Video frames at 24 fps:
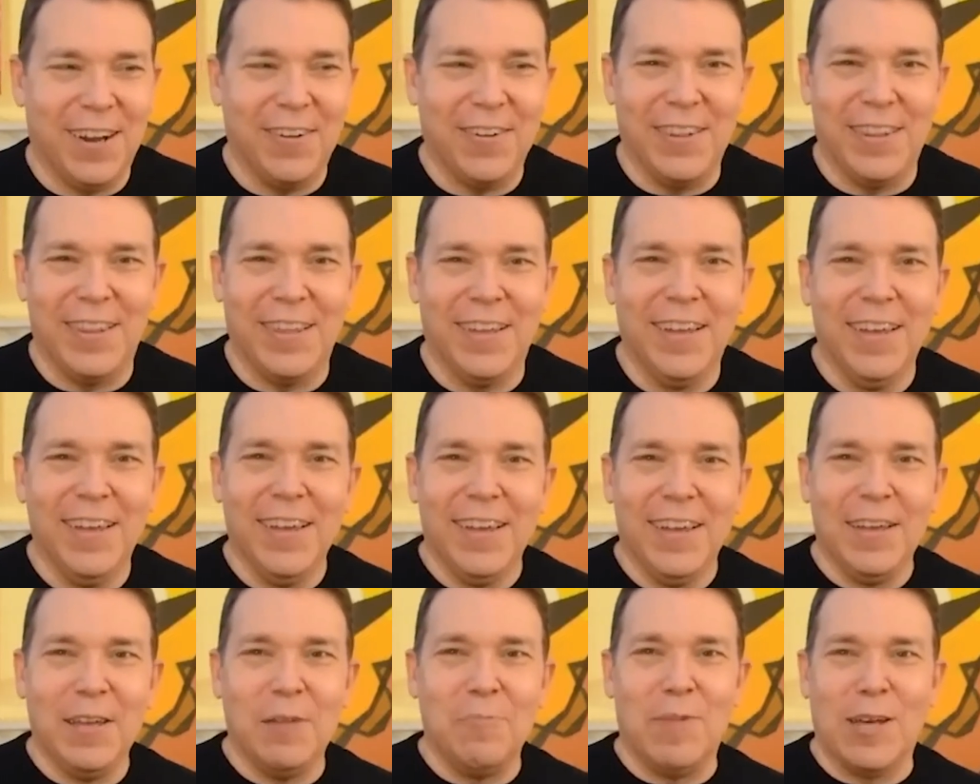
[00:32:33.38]
you know in the
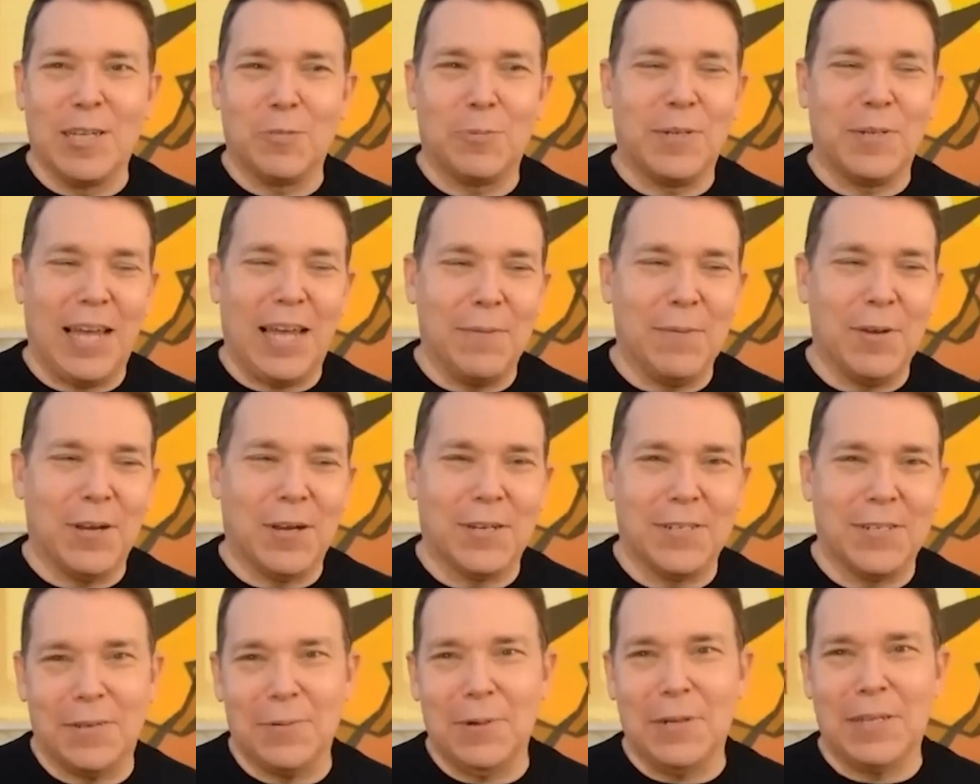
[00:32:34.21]
in Mesopotamia
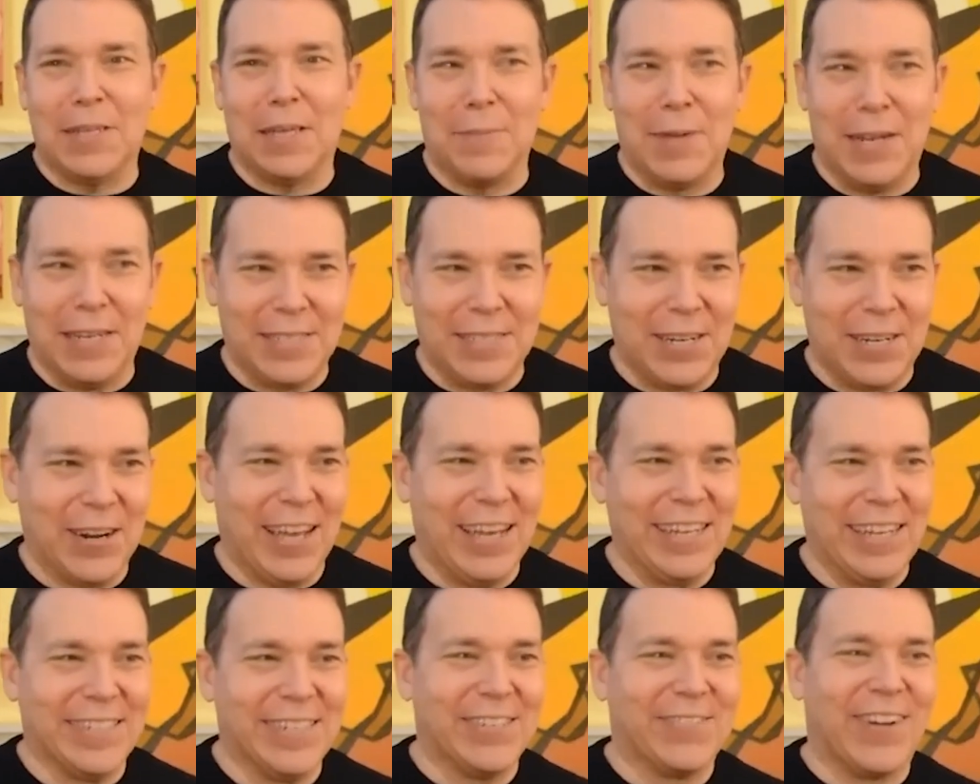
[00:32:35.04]
because there weren't that many
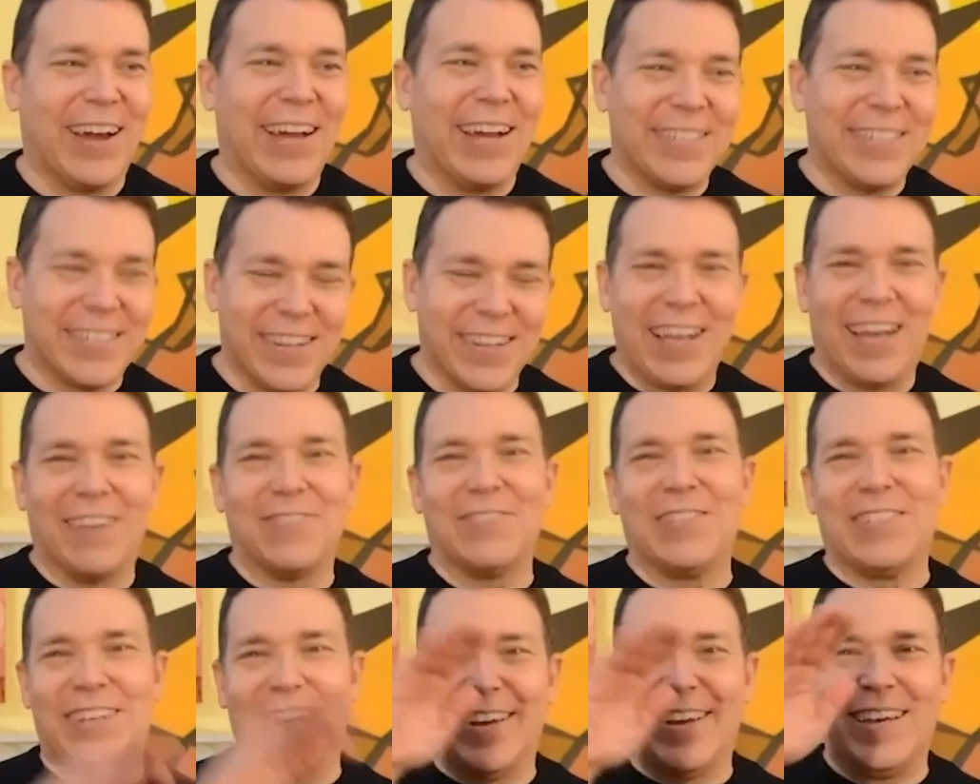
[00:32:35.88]
staircases, right? So they
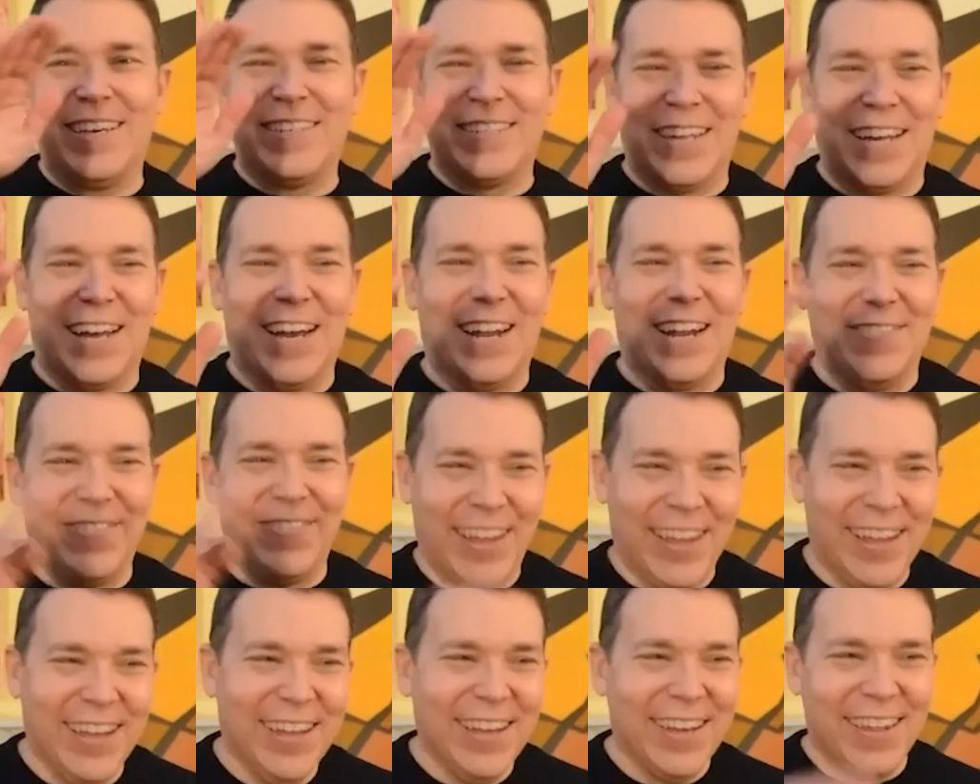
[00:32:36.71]
have a staircase
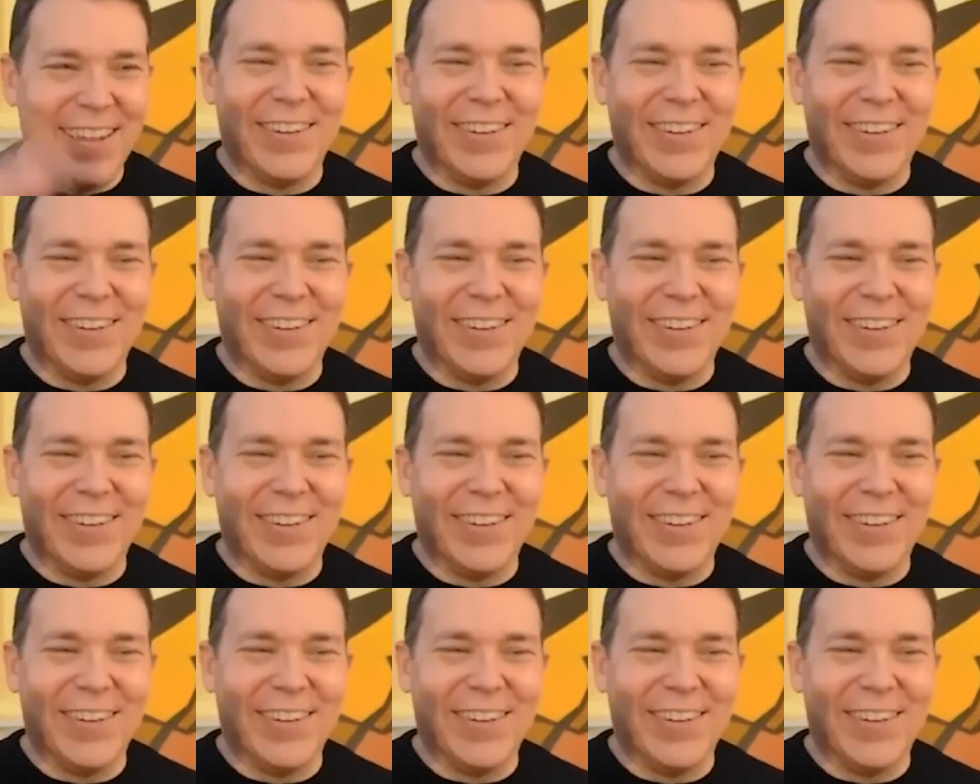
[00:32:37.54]
economy.